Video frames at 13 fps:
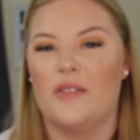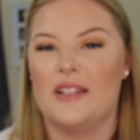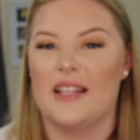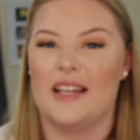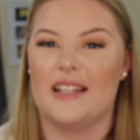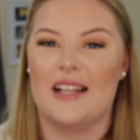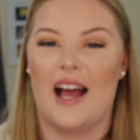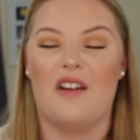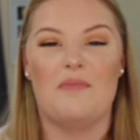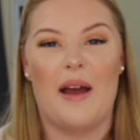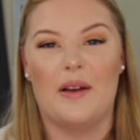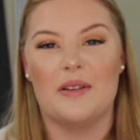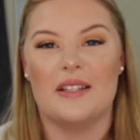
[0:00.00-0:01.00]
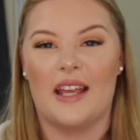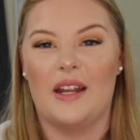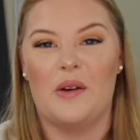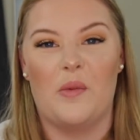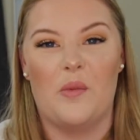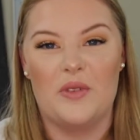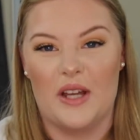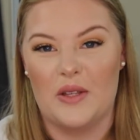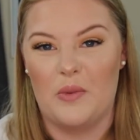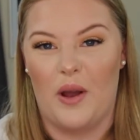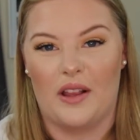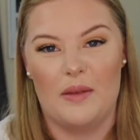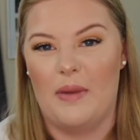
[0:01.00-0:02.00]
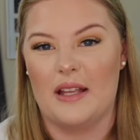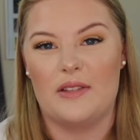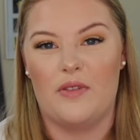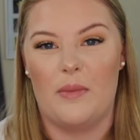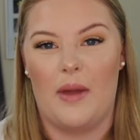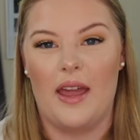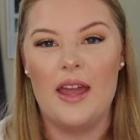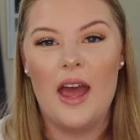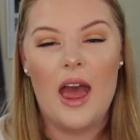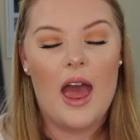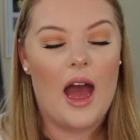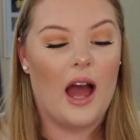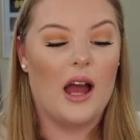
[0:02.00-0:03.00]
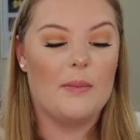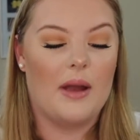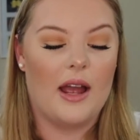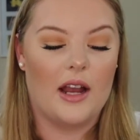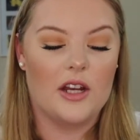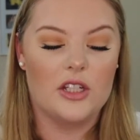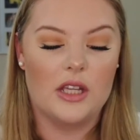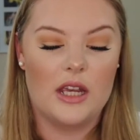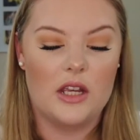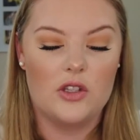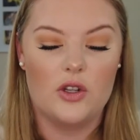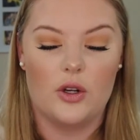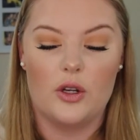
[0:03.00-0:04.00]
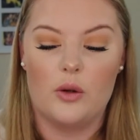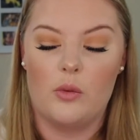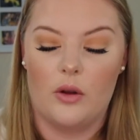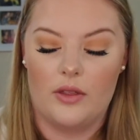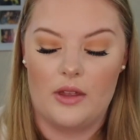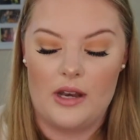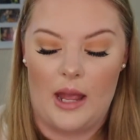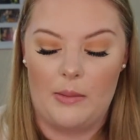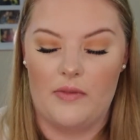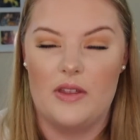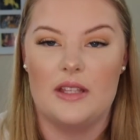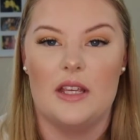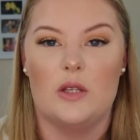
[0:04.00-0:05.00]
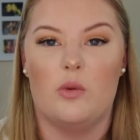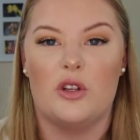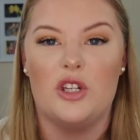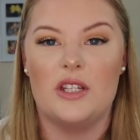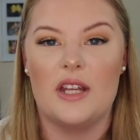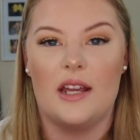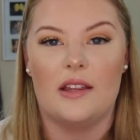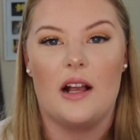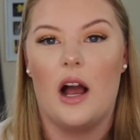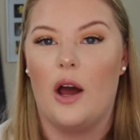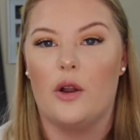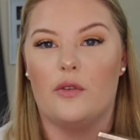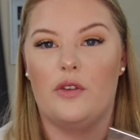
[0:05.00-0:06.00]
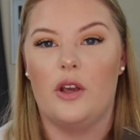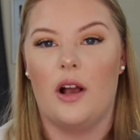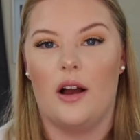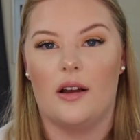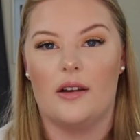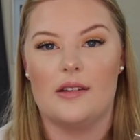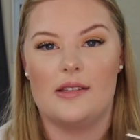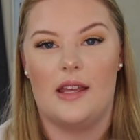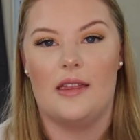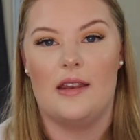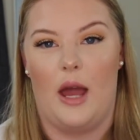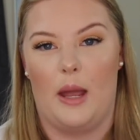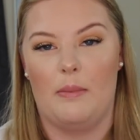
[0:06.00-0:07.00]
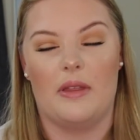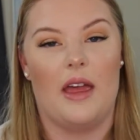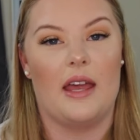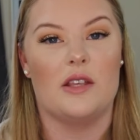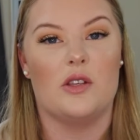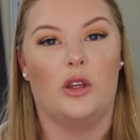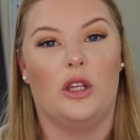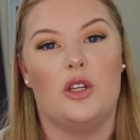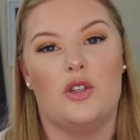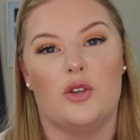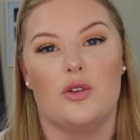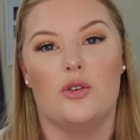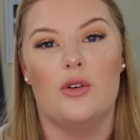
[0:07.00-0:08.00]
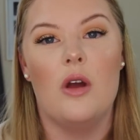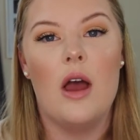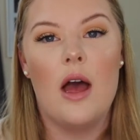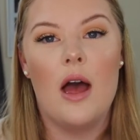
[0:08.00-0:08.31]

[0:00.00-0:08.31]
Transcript: obviously, because I have pale skin. It does work the best for me. I actually don't know what the name of this is. Once you take the card off, you can't see the name, but there is only two